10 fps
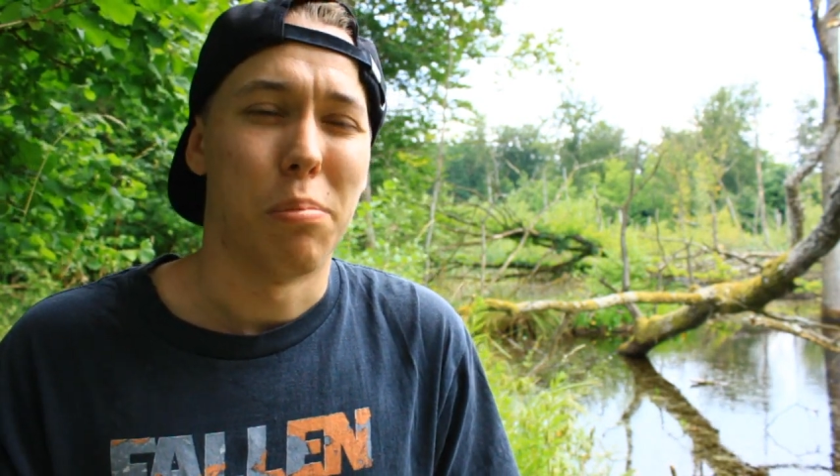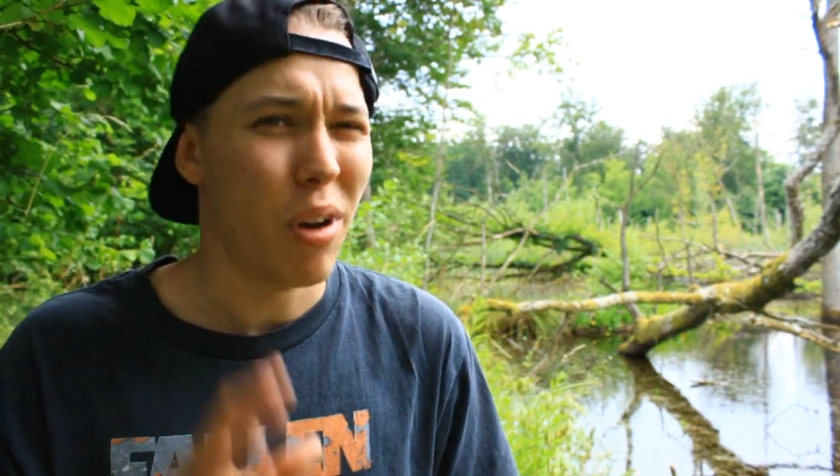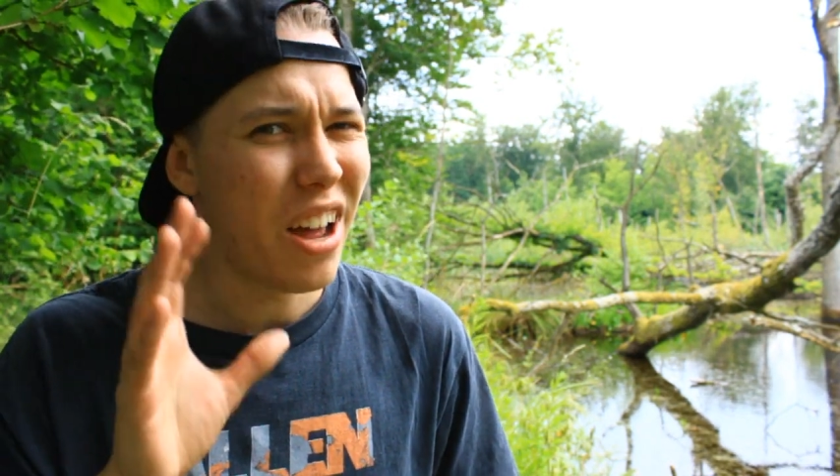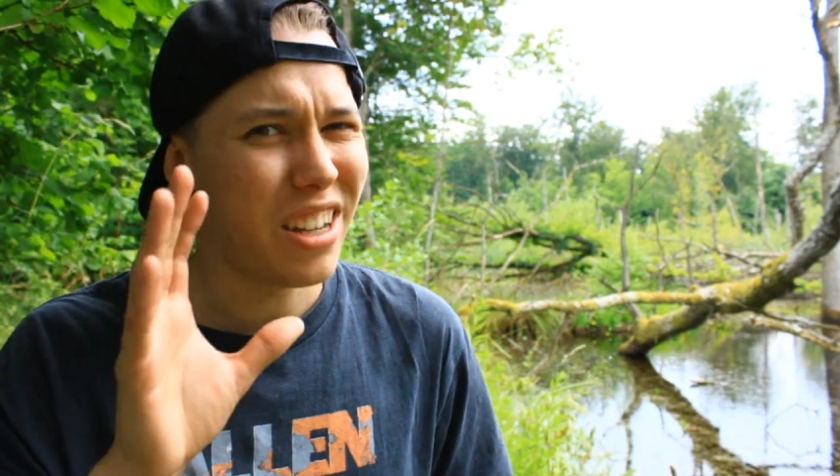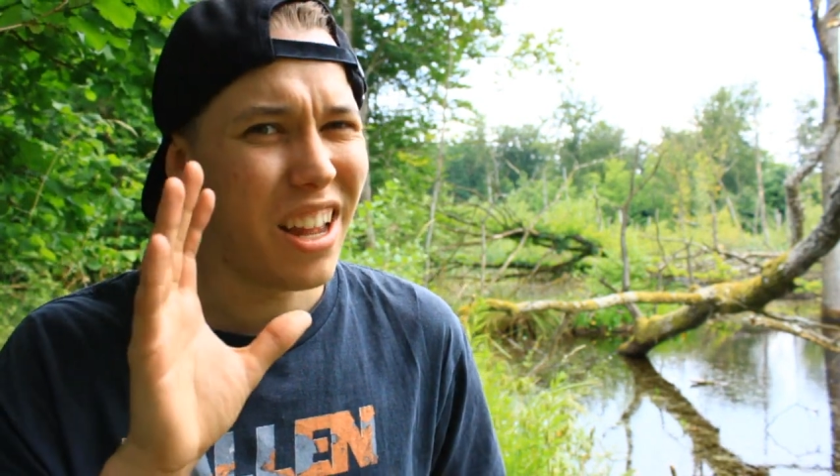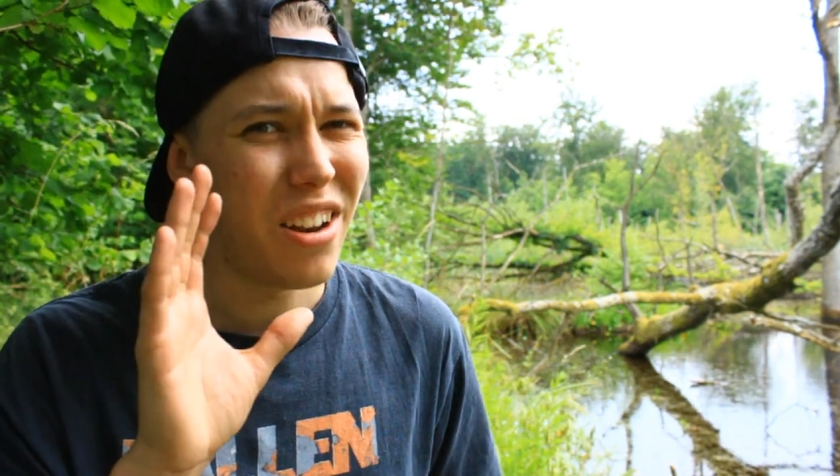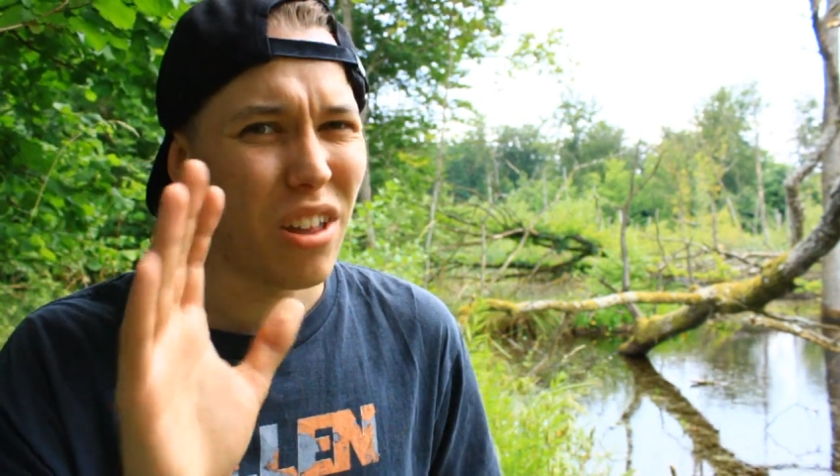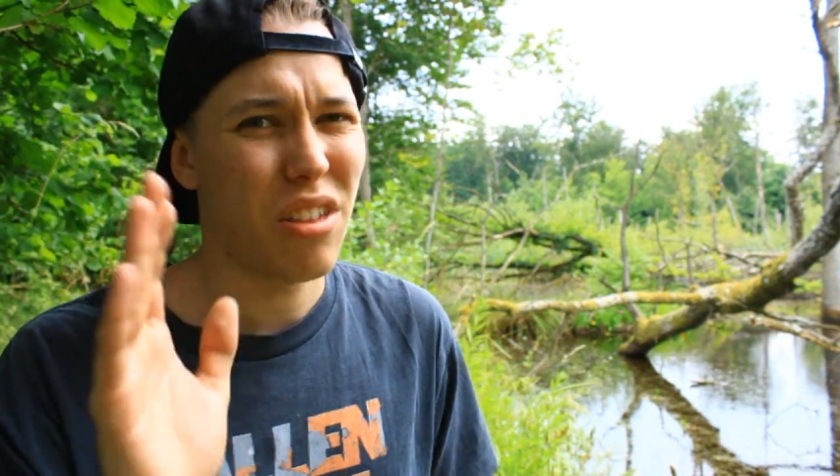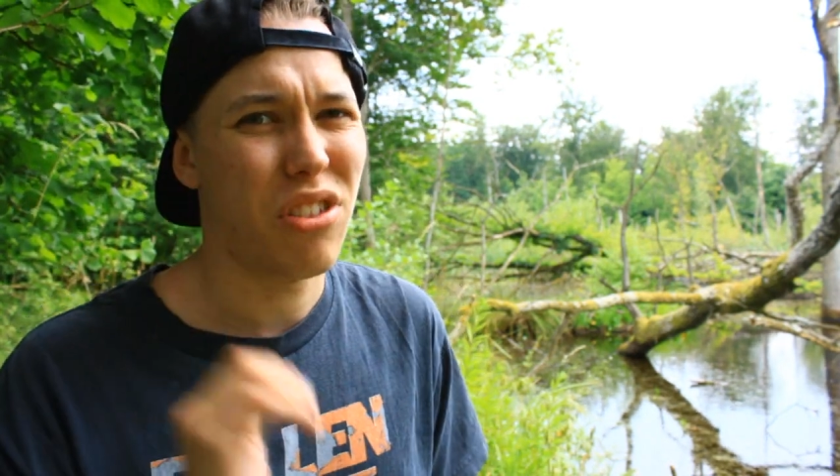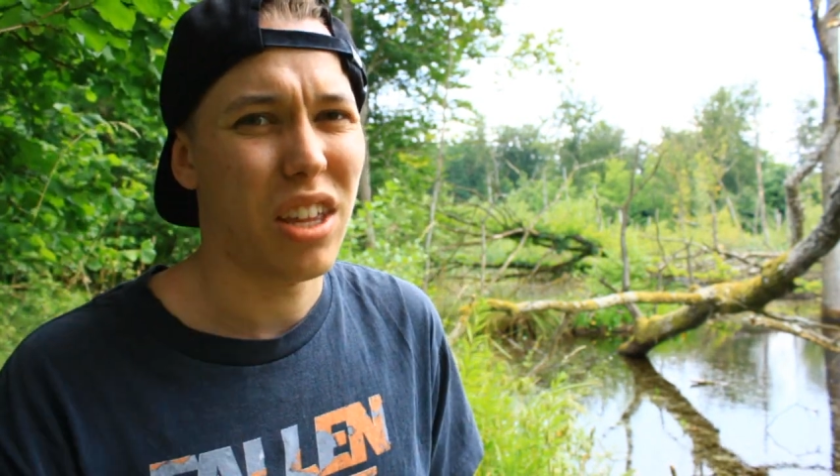But
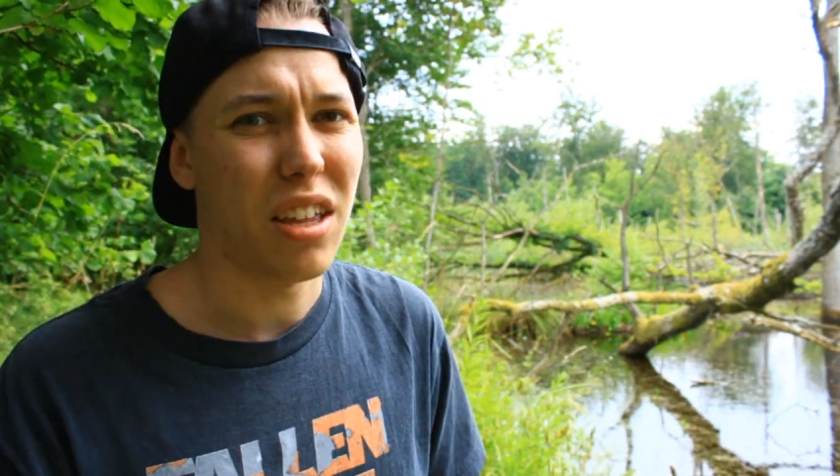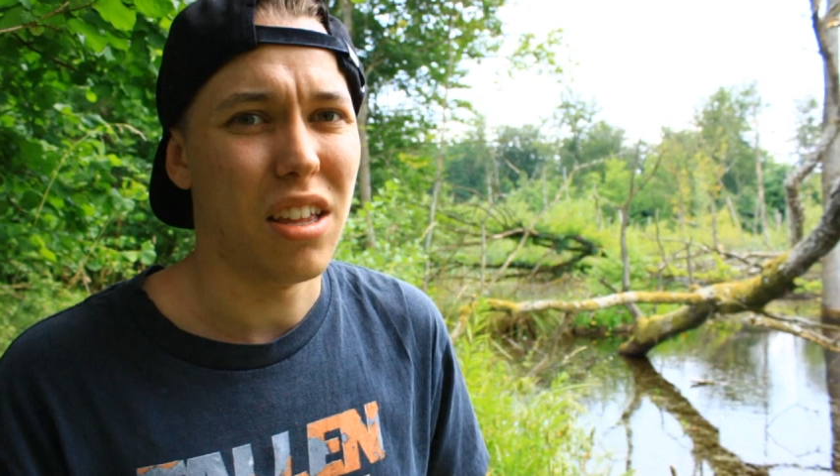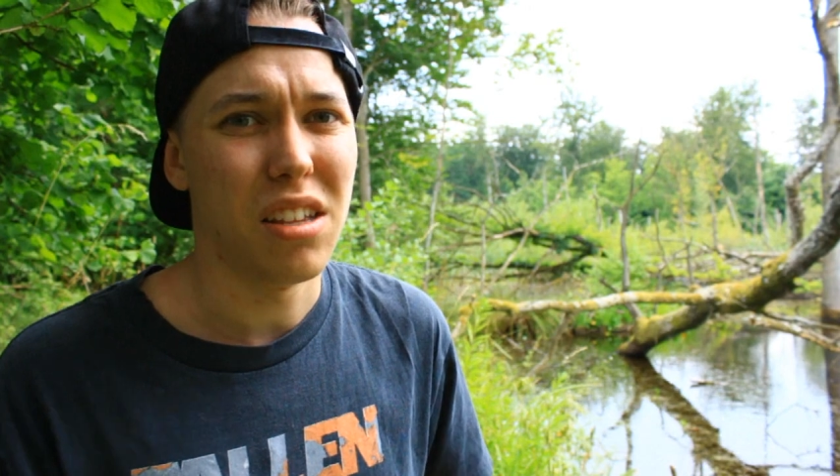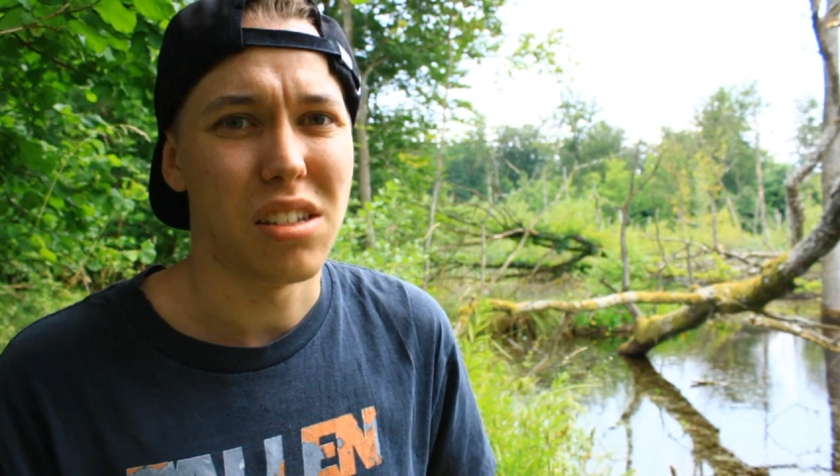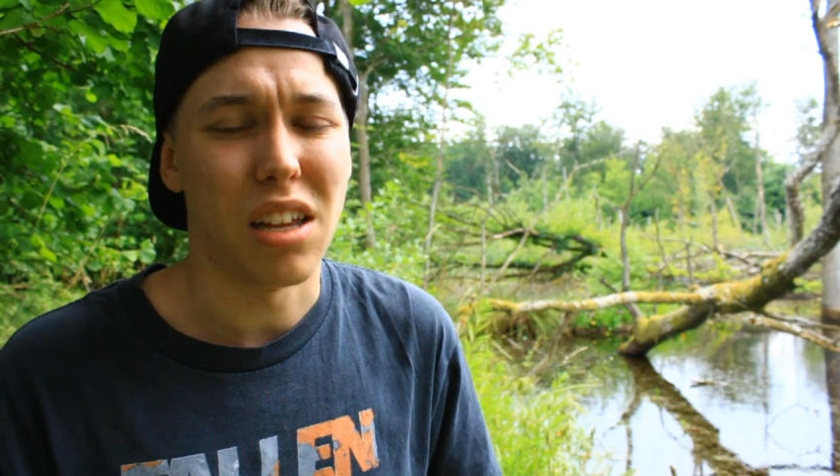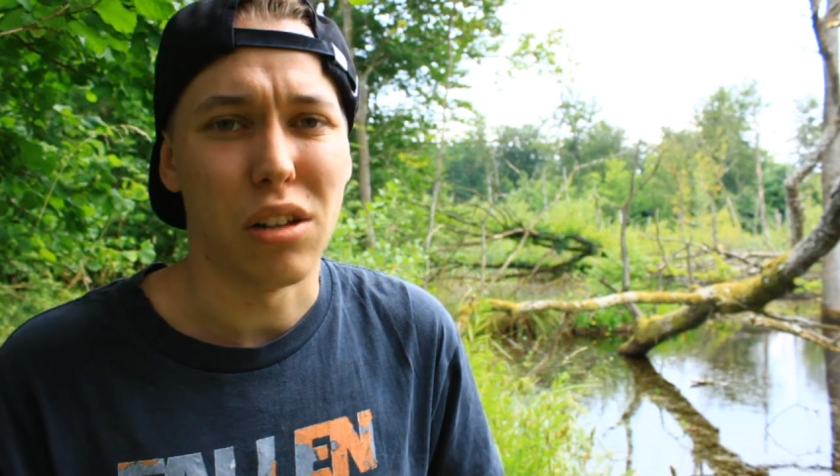another thing is